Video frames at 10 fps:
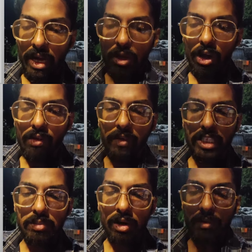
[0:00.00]
While all
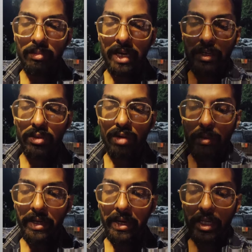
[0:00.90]
waste spot will be added to
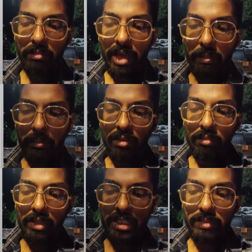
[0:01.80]
our Niantic map,
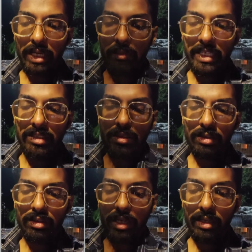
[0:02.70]
please be advised
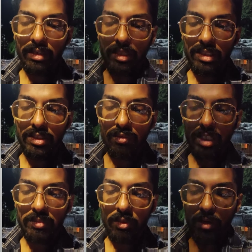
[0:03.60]
that these
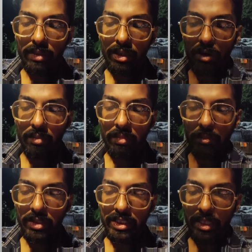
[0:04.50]
new waste spot will not
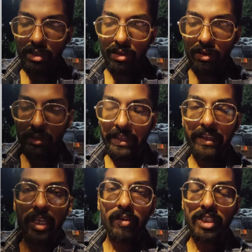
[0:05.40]
be present on
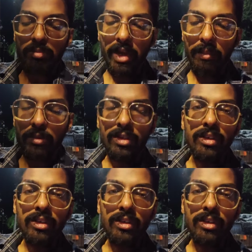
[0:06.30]
the Ingress map.